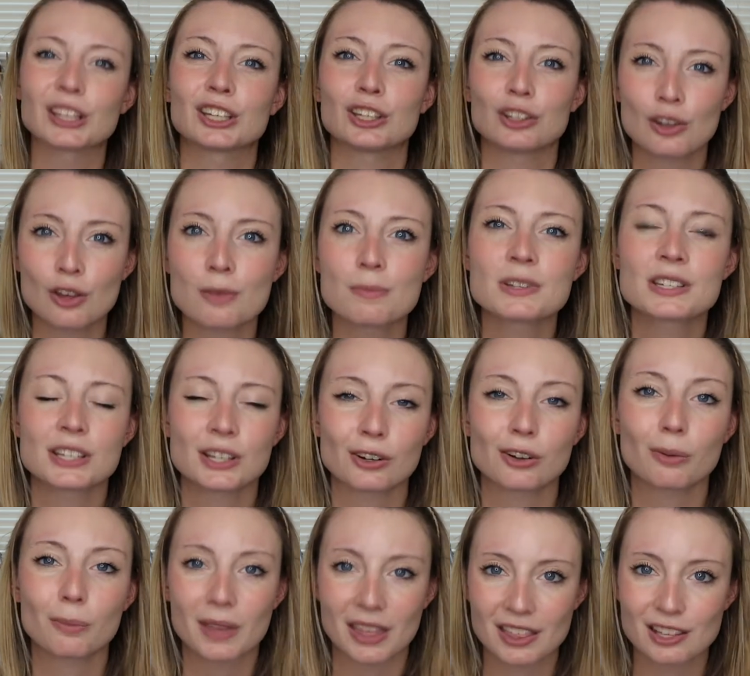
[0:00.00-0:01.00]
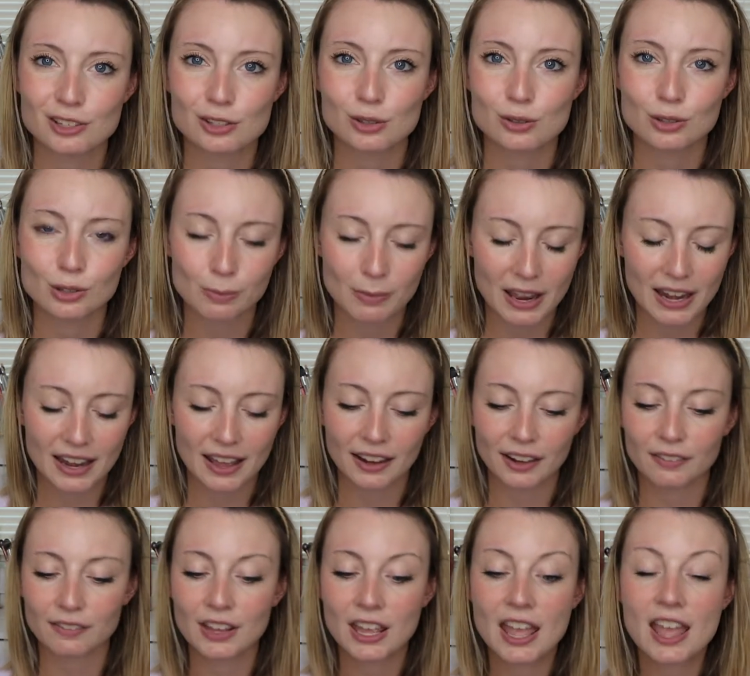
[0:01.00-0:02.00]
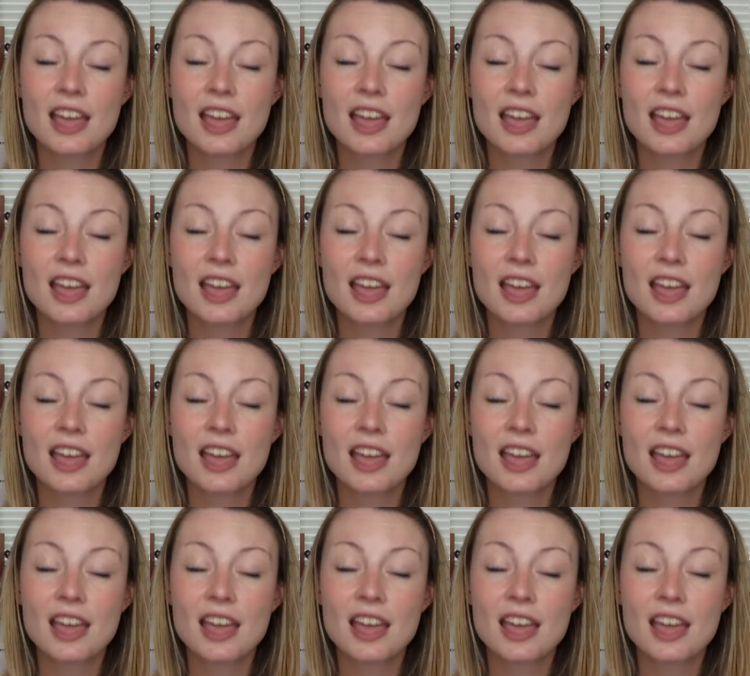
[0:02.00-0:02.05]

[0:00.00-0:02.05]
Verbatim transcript: you know the material bathing suits are made out of?